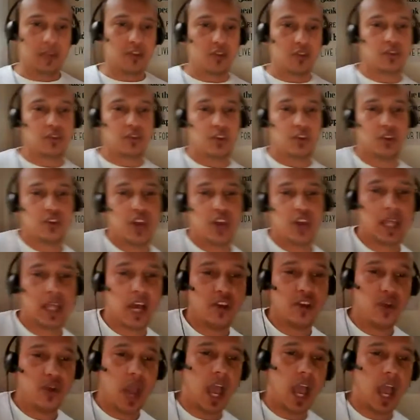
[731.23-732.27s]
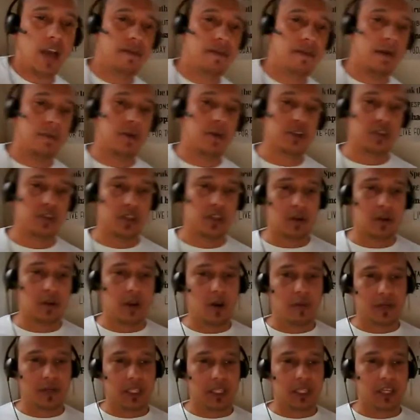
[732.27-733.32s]
and then now you have a bunch of
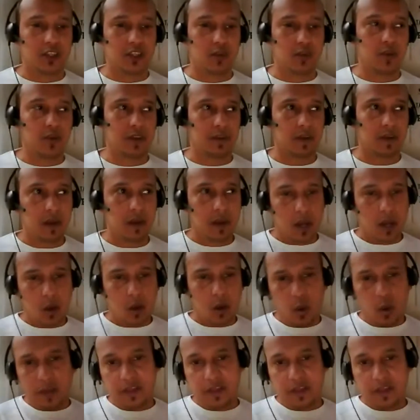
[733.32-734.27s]
little presentations with